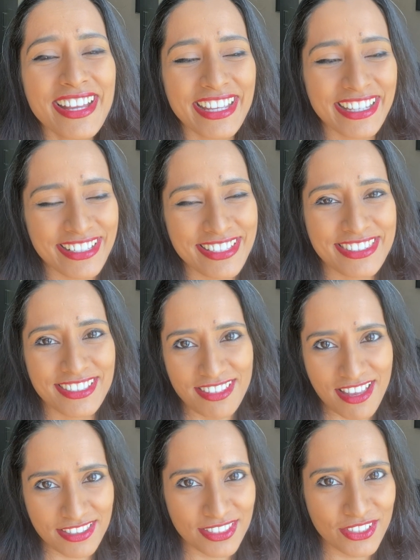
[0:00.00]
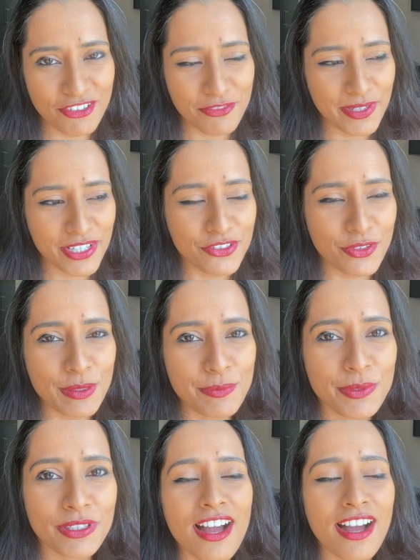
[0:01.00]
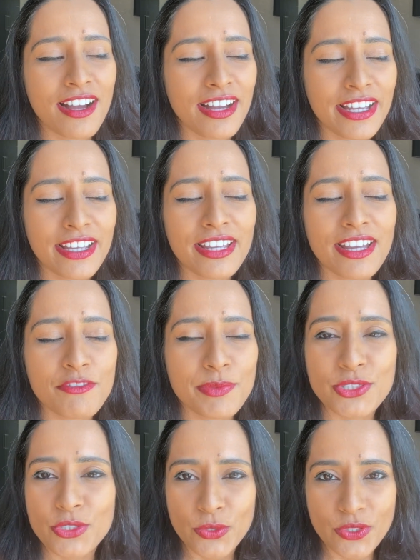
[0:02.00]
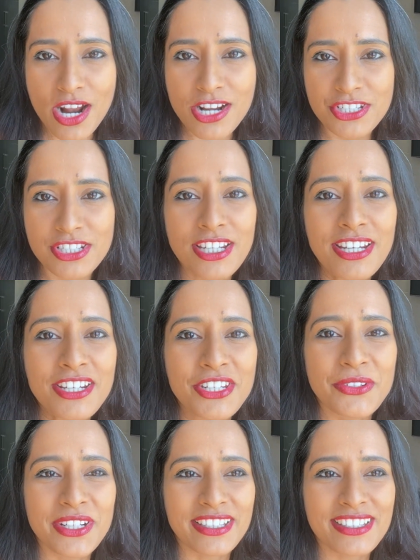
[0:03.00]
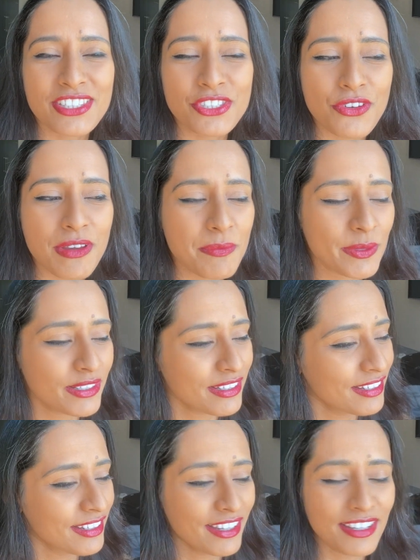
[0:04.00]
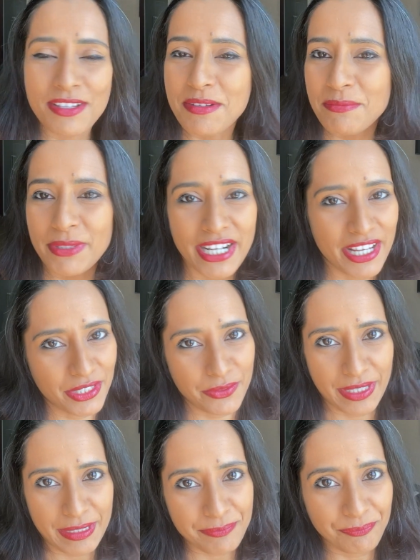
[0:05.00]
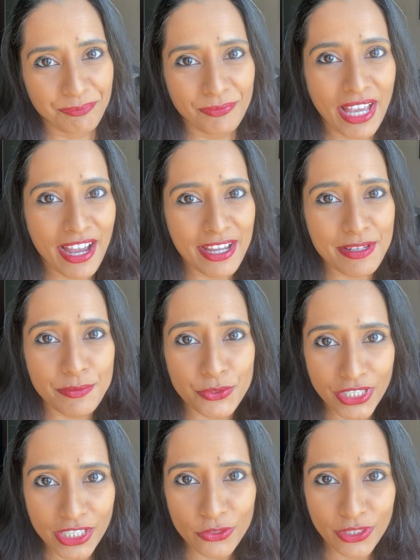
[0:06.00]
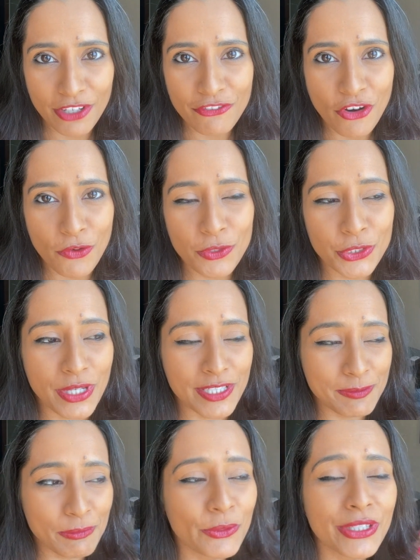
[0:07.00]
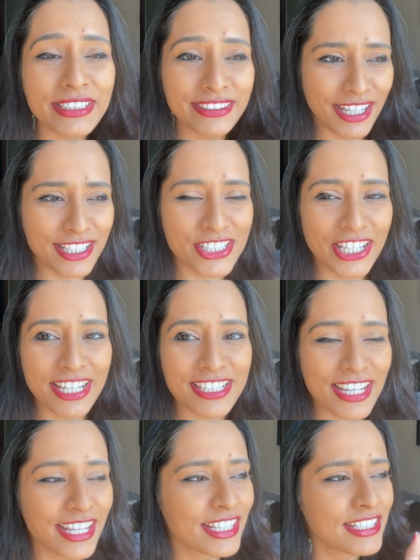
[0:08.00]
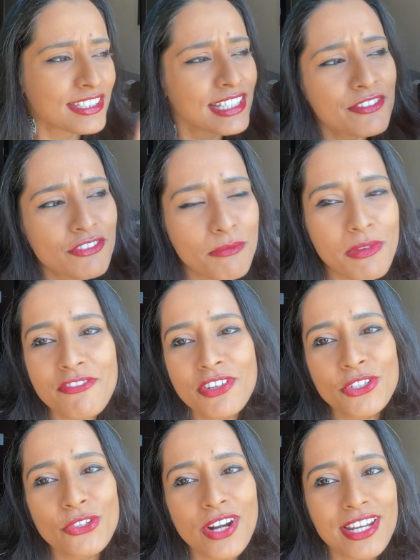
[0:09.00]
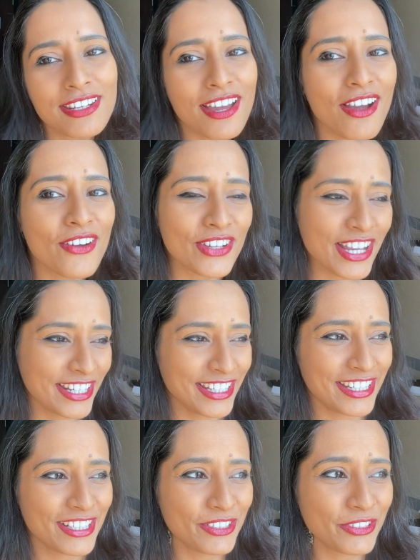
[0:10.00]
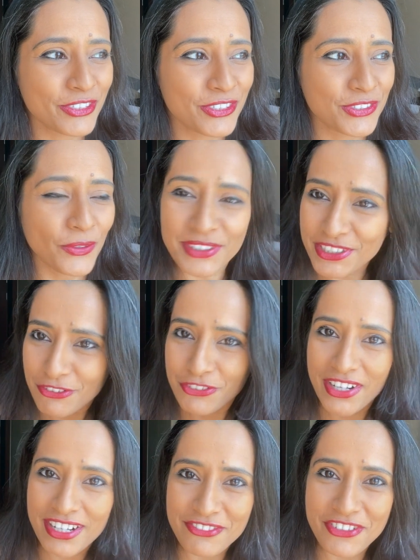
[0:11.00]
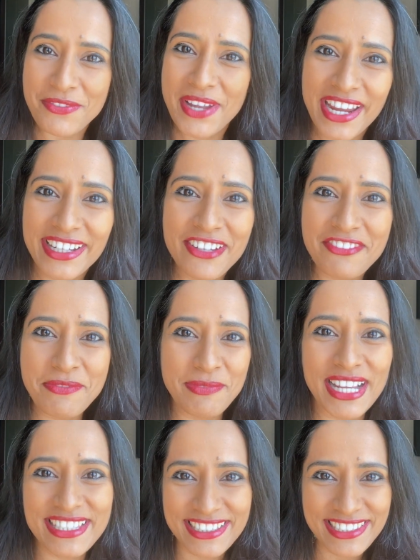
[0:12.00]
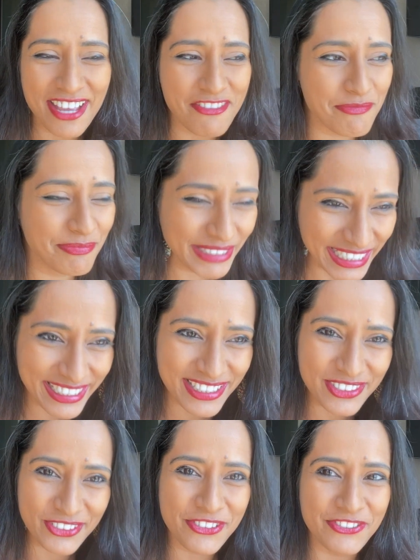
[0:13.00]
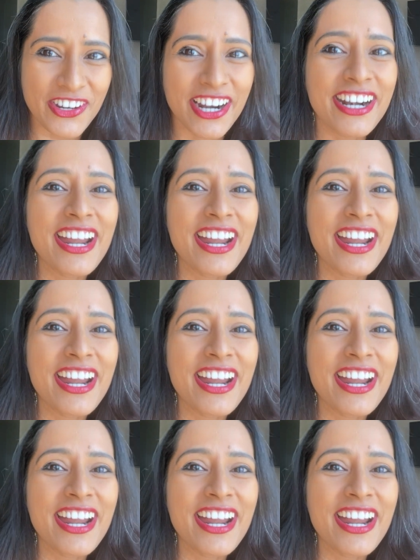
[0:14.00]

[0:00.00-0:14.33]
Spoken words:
It is the last day of my trip. I have been so rushed during this trip. But anyway, I am really looking forward to exploring Tashkent. I can see it from my window right now and it looks so different from any of the places I've been in so far.